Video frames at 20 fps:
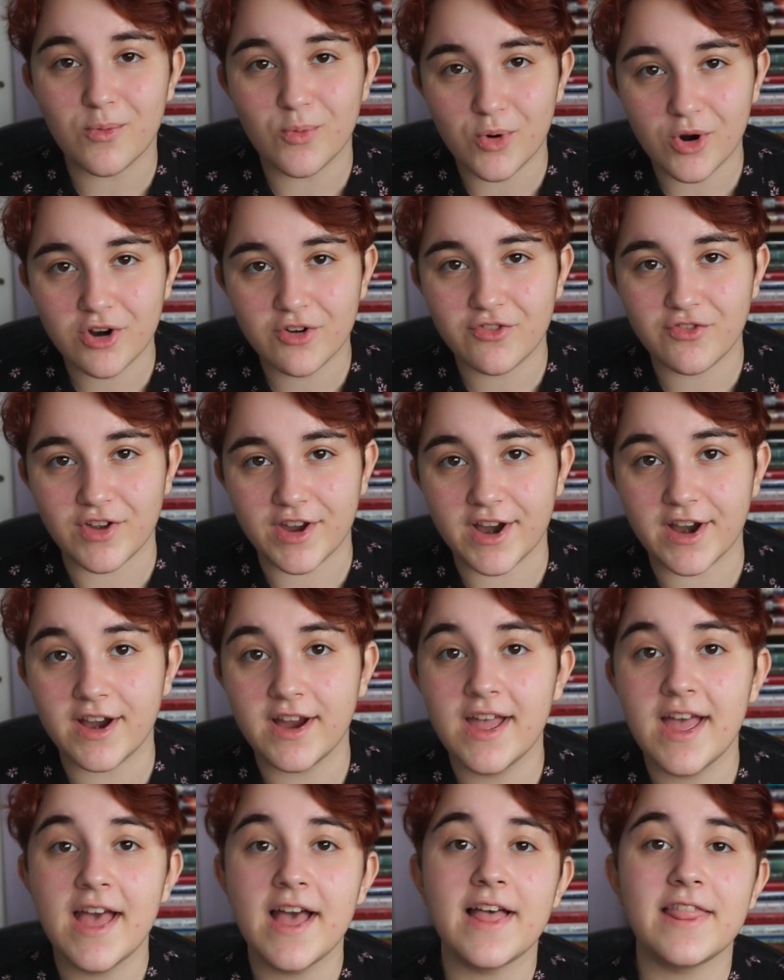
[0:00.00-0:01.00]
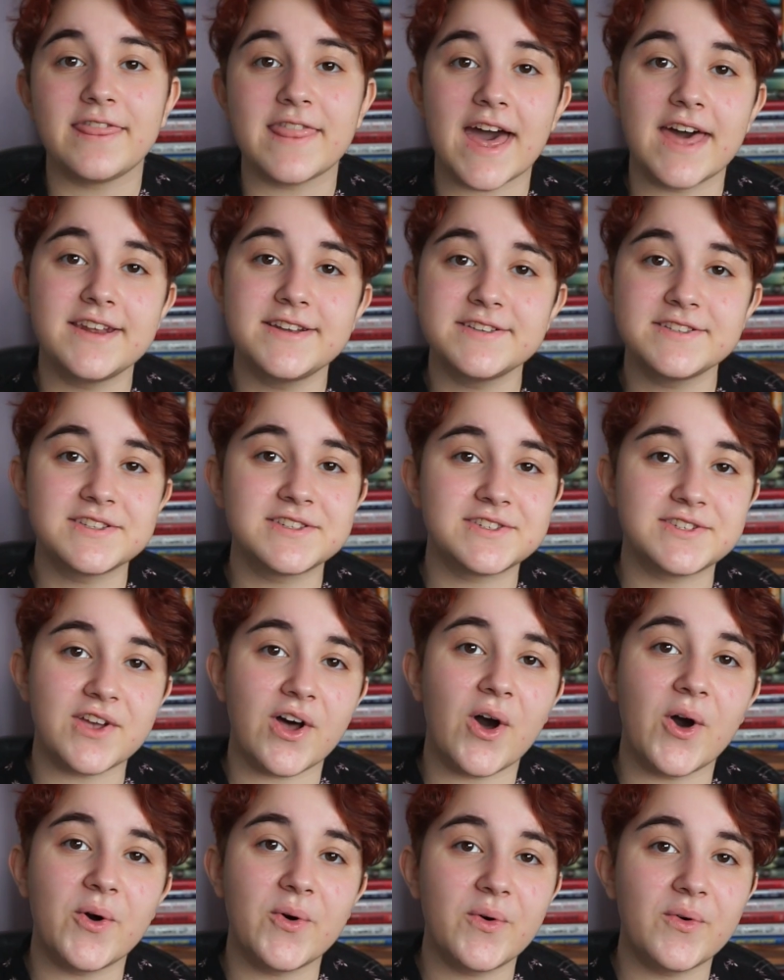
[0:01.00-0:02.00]
warfare. That is
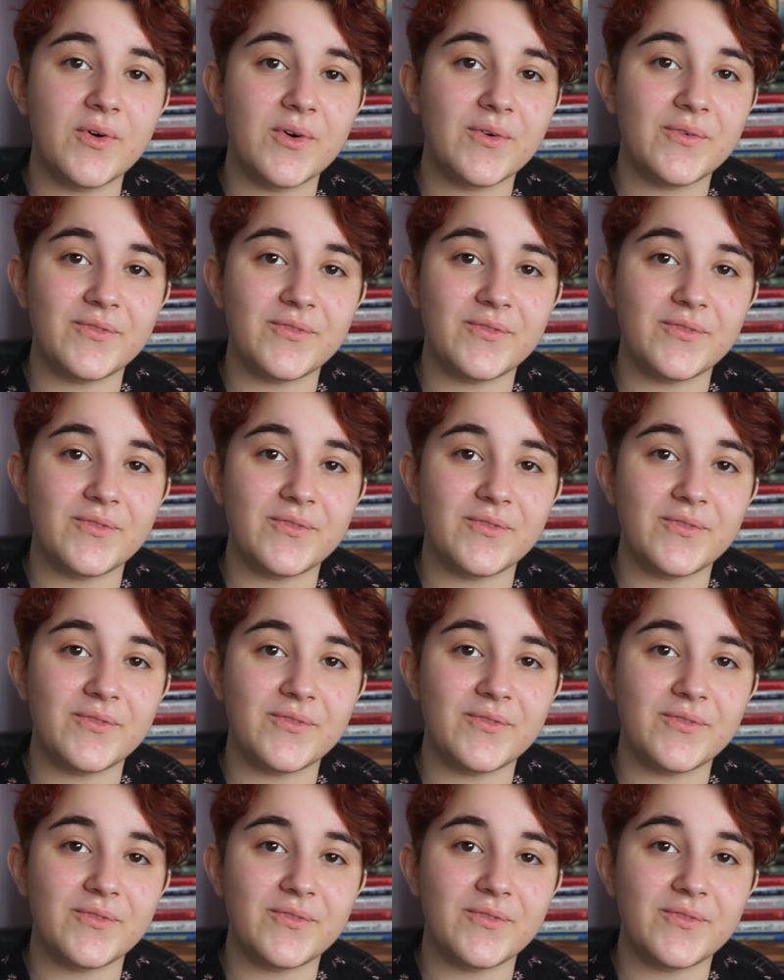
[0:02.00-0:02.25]
so